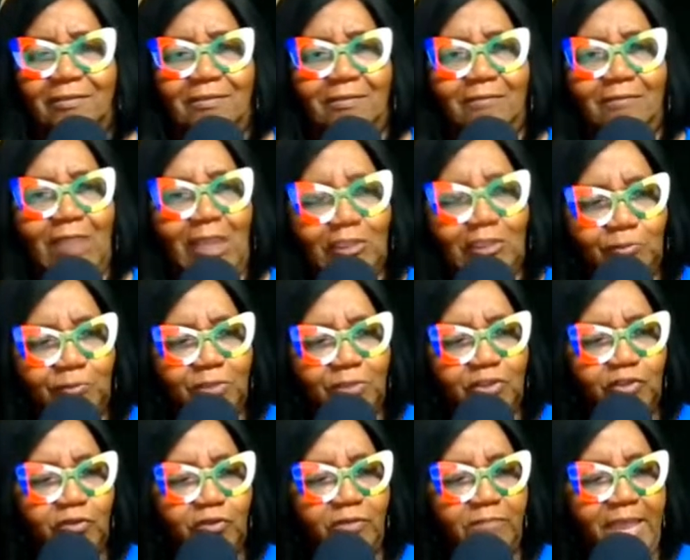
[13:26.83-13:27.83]
That's what
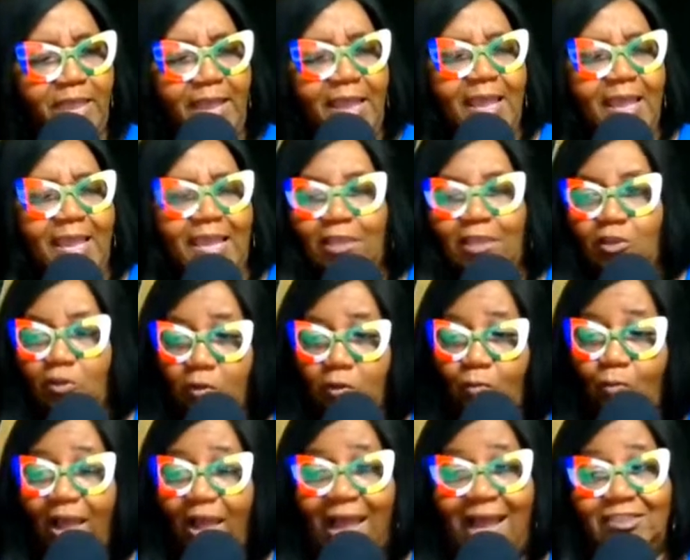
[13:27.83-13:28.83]
Judy Man. You know
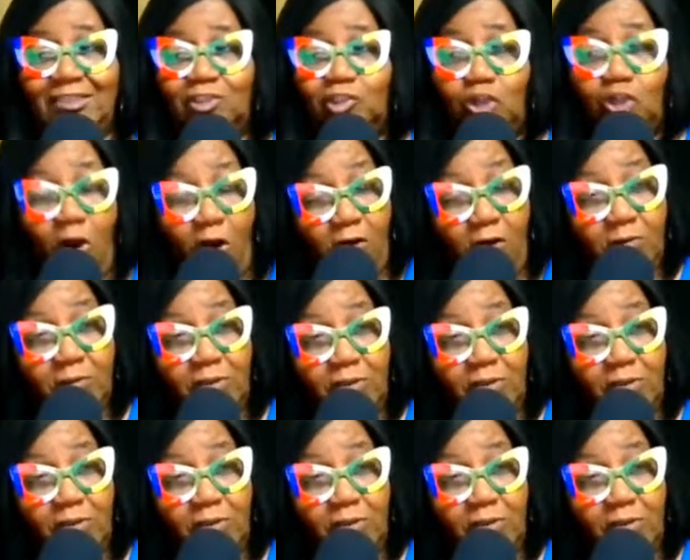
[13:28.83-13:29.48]
why I talk?